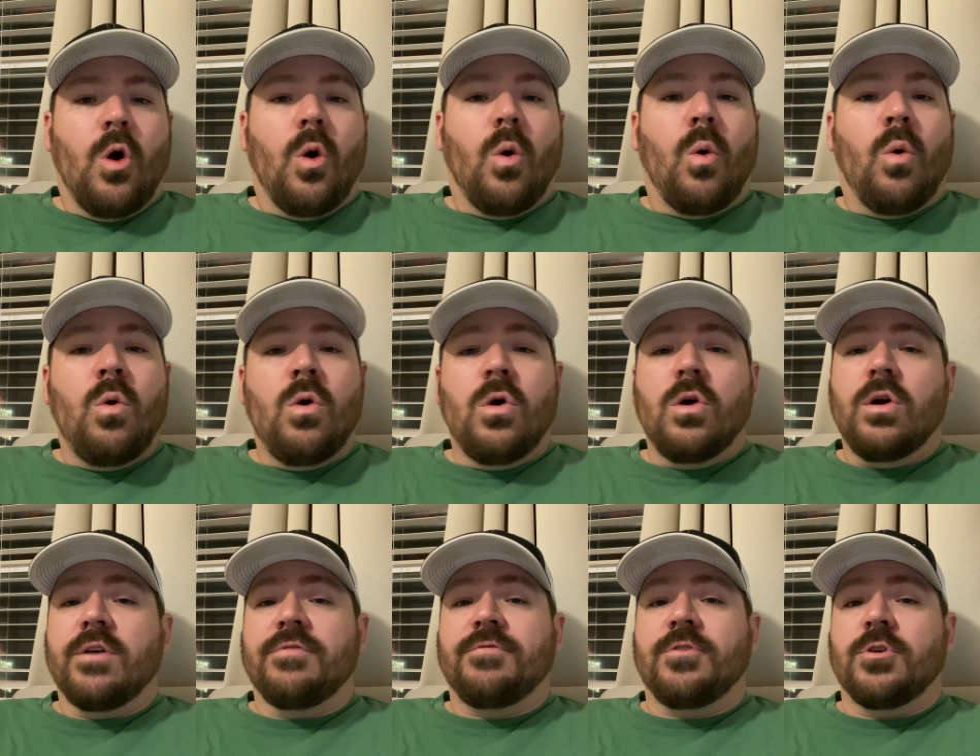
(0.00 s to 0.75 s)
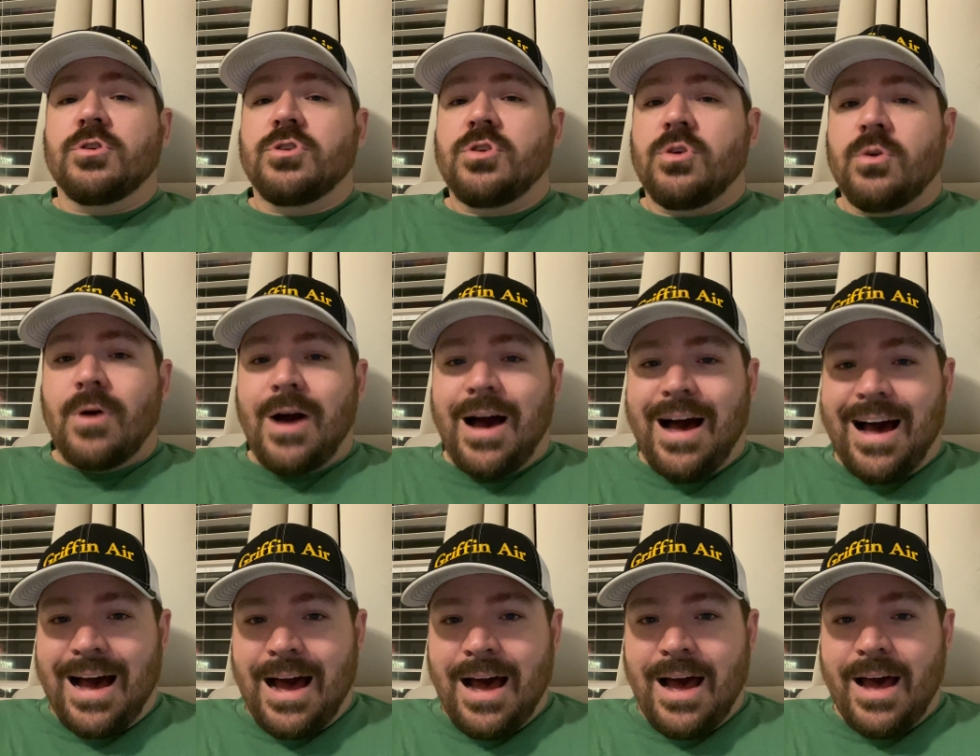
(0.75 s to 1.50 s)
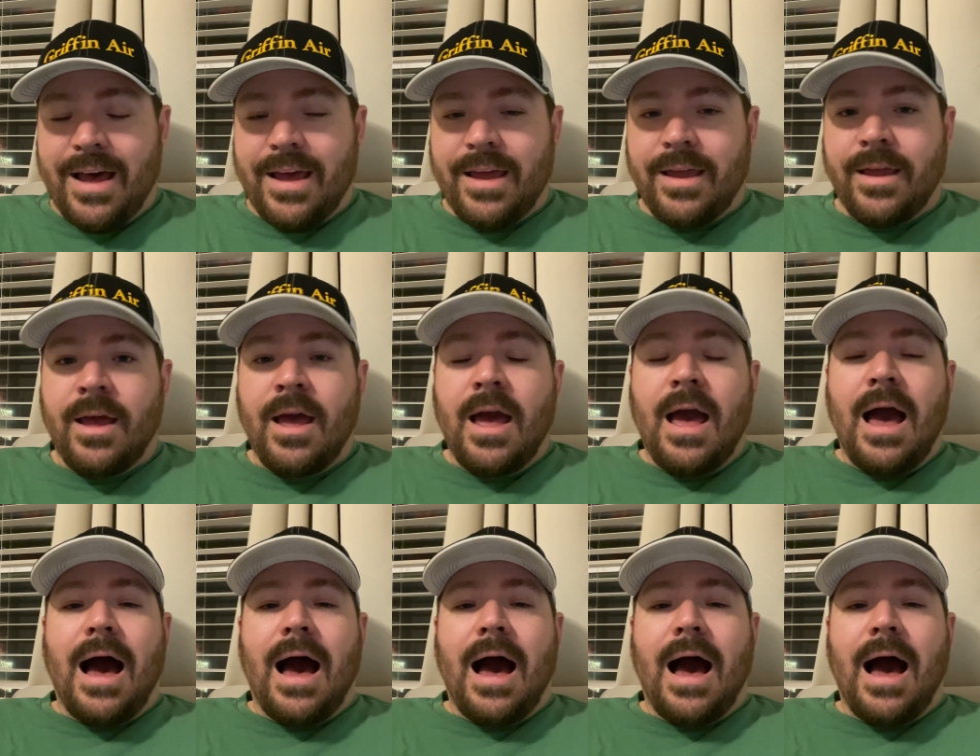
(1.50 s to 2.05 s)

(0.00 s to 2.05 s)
or if they're too high,